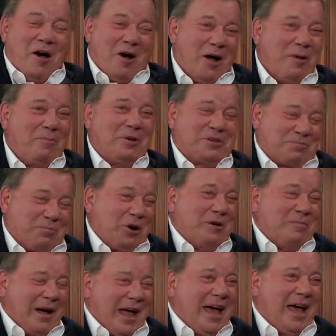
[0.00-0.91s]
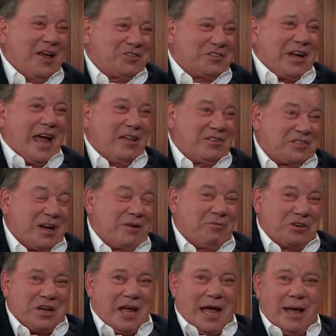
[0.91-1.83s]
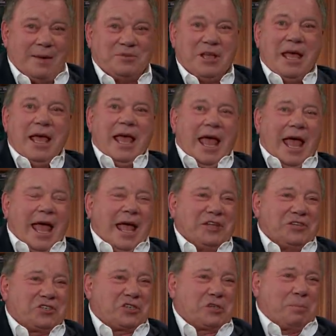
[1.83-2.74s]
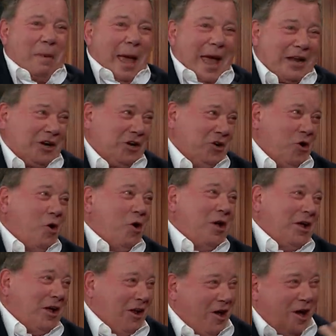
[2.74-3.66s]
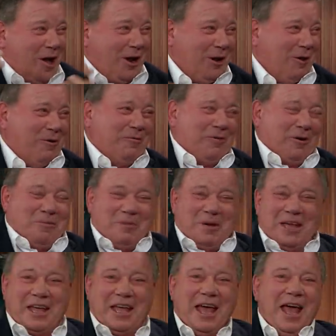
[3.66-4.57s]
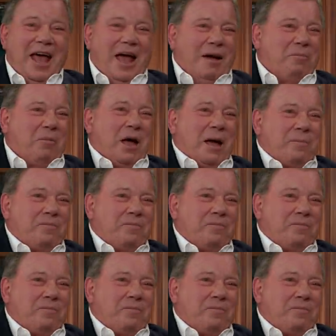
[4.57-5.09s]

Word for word: almost burned my house down several times and spattered oil all over me. Yeah, Bill, you but,